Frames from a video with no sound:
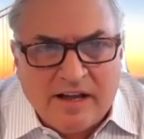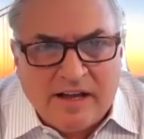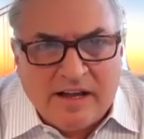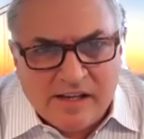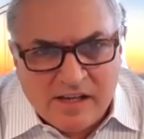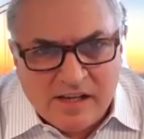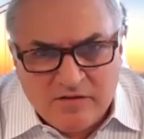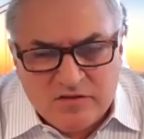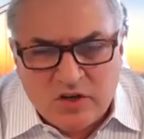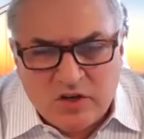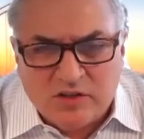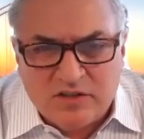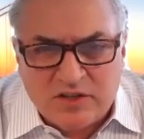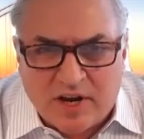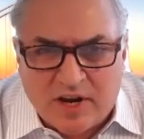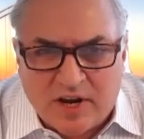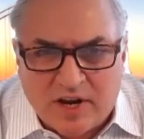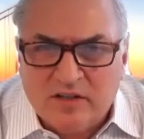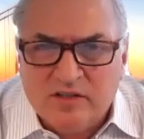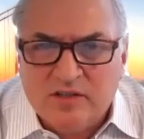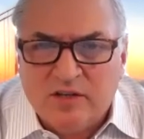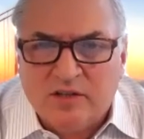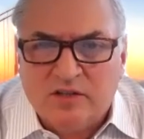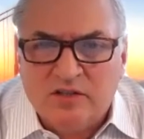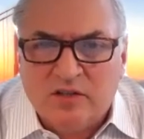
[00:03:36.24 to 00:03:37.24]
gives us
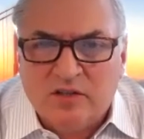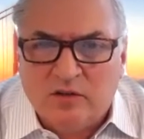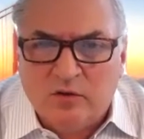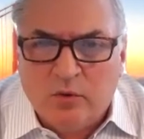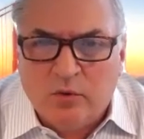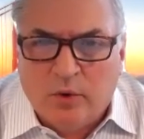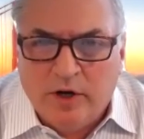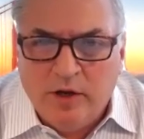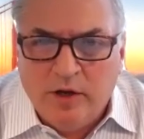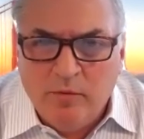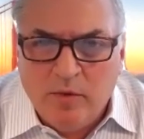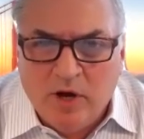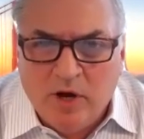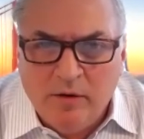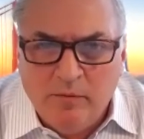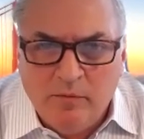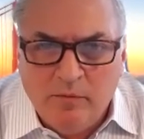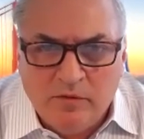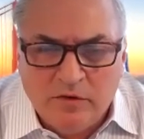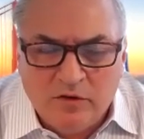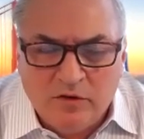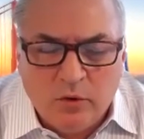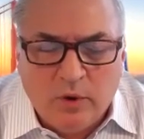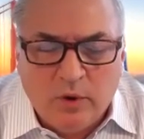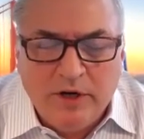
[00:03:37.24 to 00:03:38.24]
access to
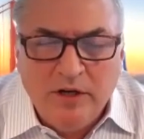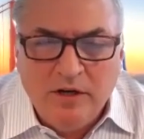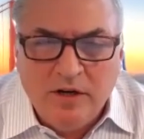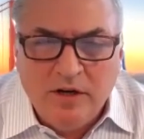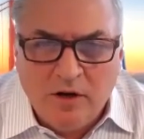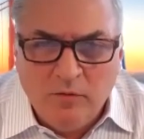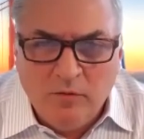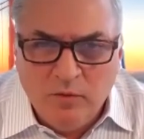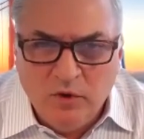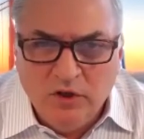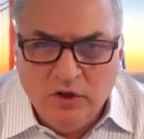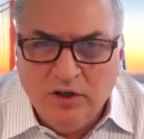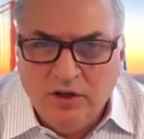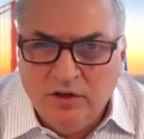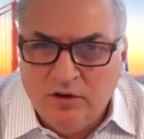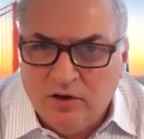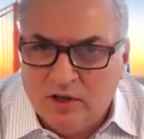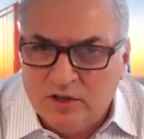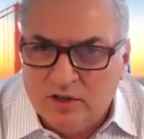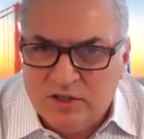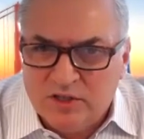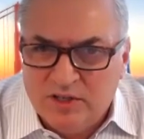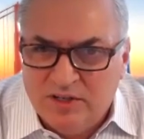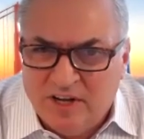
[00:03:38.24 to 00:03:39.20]
29 million Aussie